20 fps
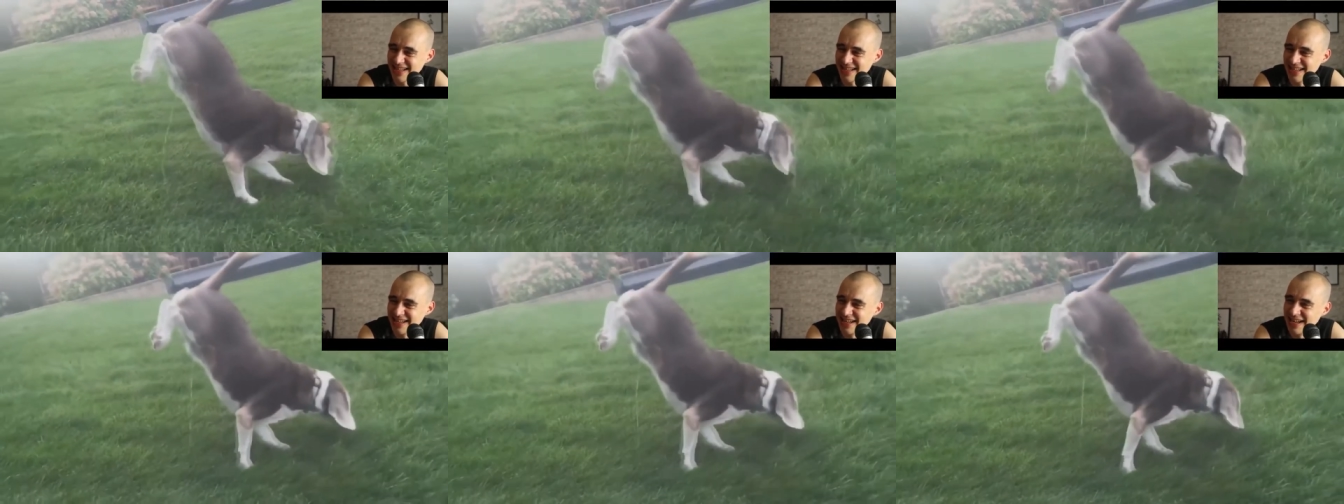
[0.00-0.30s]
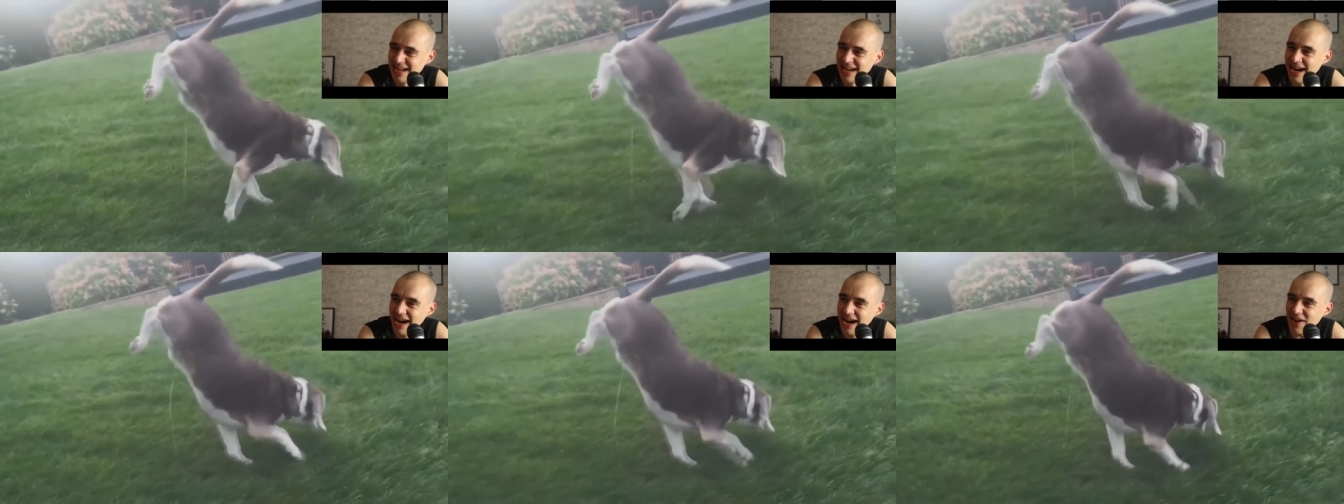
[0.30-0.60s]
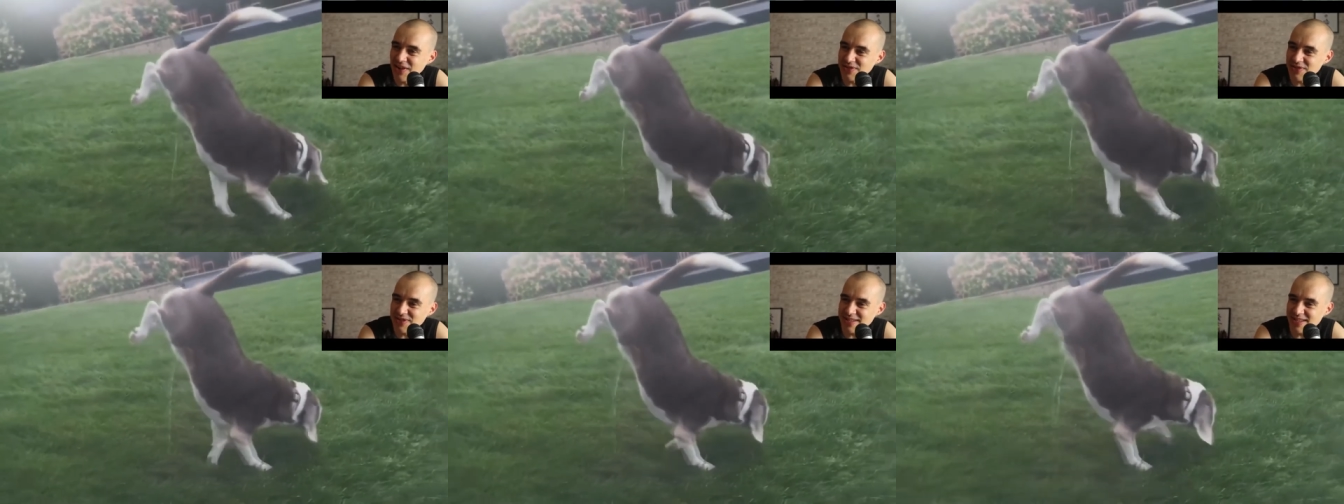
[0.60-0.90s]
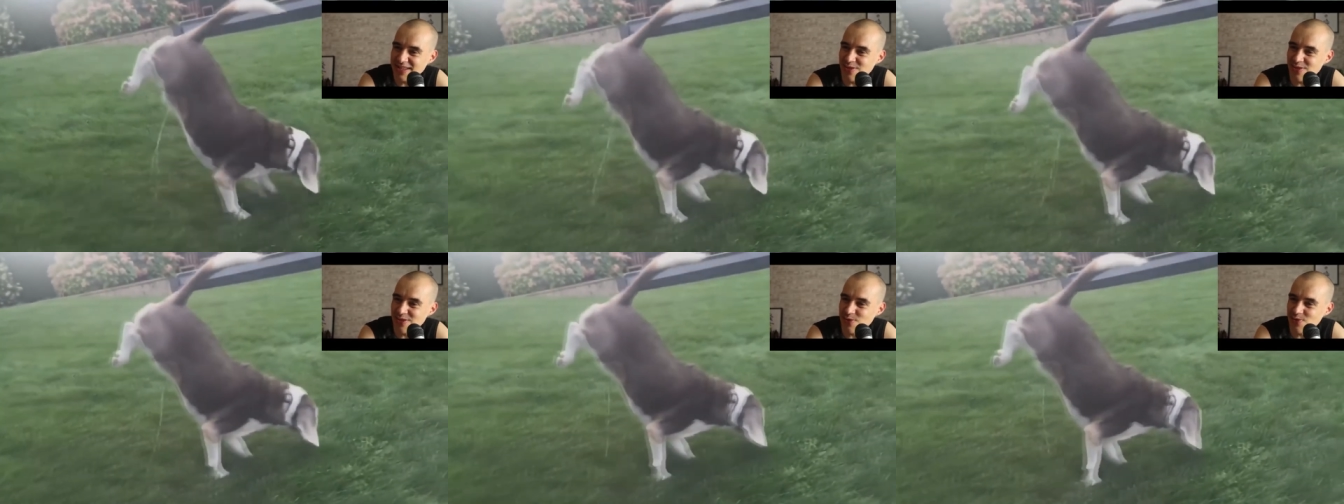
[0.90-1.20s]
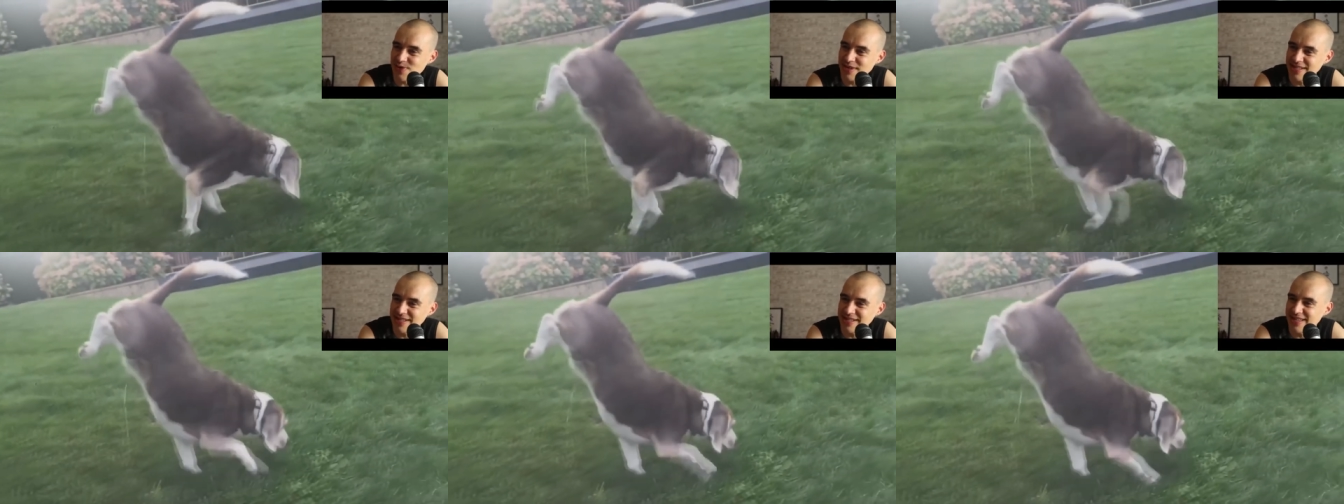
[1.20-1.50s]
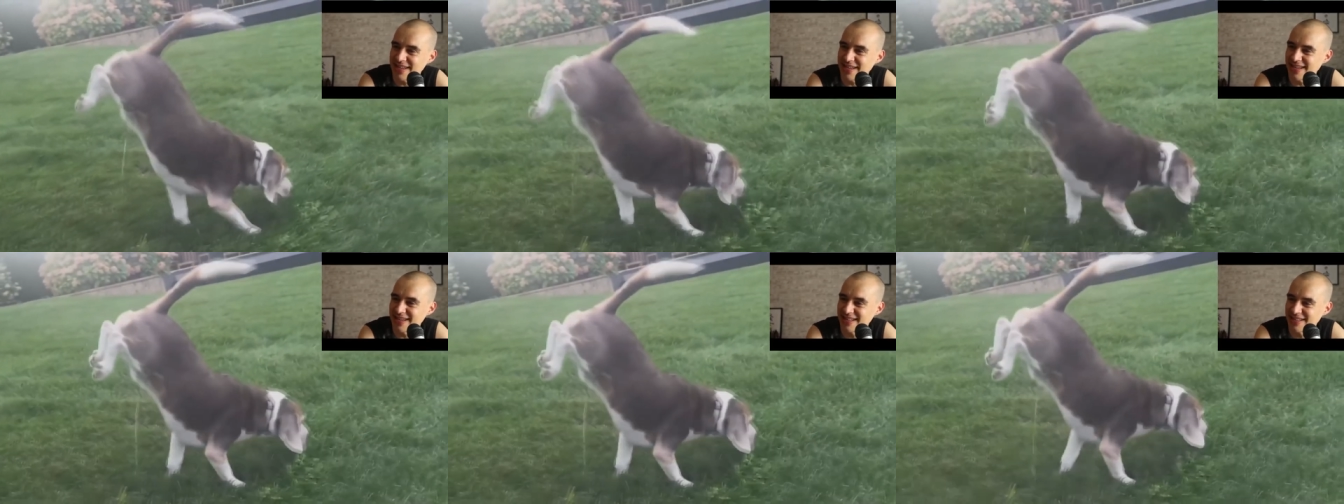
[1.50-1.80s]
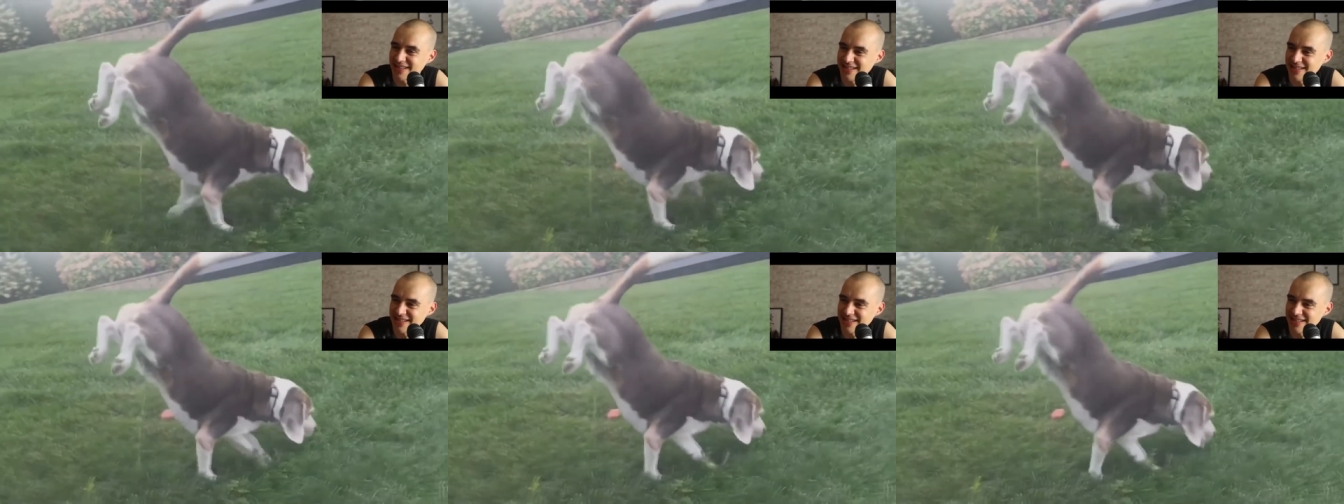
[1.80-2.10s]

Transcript: How is he doing that?